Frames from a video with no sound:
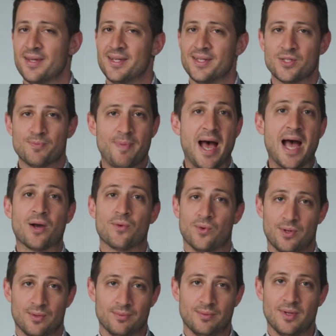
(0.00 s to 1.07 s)
It's
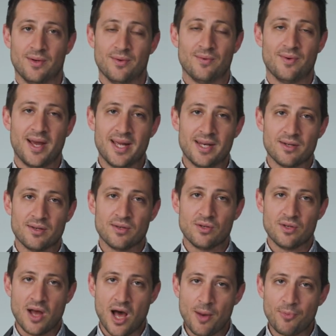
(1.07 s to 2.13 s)
backward, right?
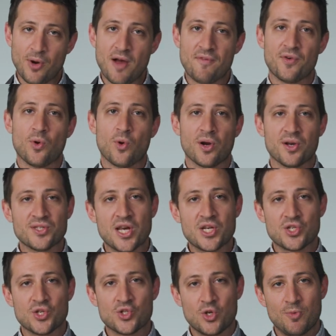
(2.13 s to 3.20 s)
Nonprofit
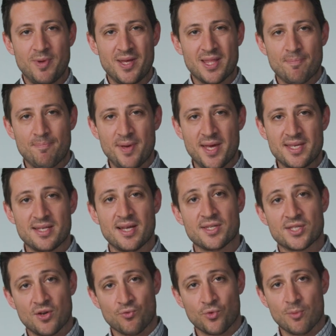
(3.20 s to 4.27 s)
organizations should be in the
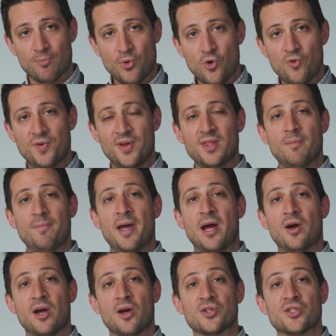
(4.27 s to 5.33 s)
business of removing the
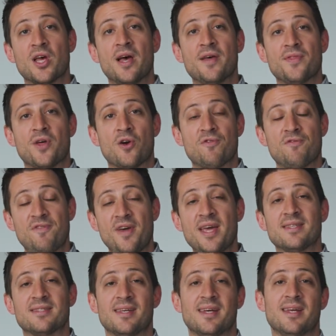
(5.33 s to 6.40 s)
barriers that are
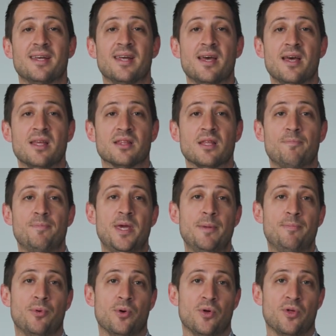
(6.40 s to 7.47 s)
facing the
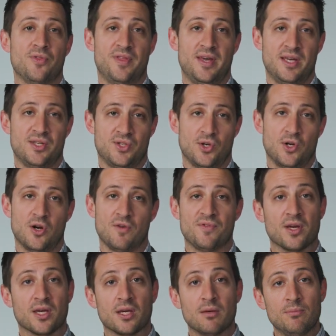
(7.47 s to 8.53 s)
people they serve,
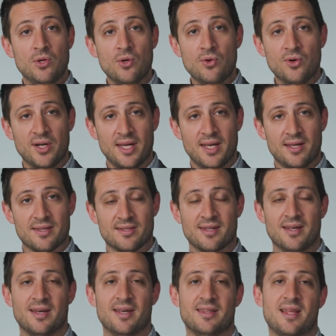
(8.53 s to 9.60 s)
the communities
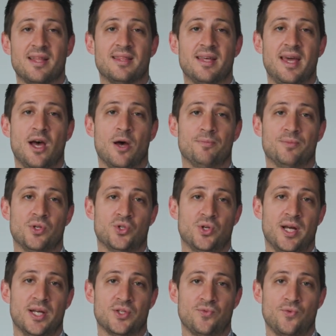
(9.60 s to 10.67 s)
that they help to
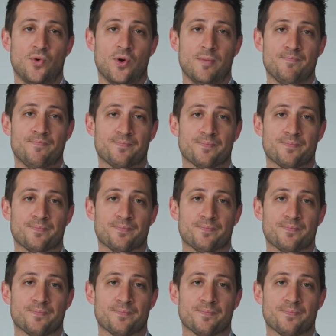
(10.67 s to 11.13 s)
transform.